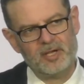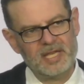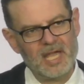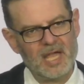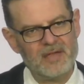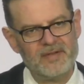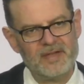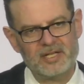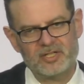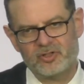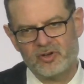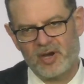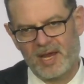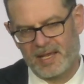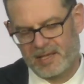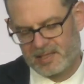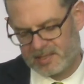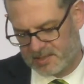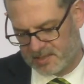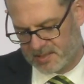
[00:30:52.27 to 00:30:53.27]
I gave out
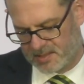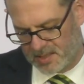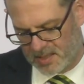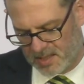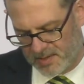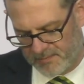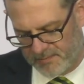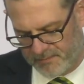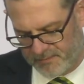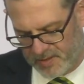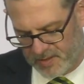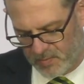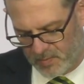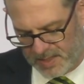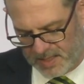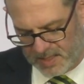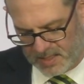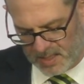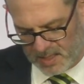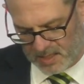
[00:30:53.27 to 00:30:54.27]
tracts every
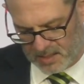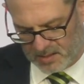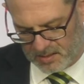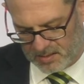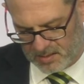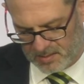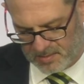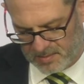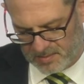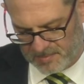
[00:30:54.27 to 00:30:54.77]
weekend.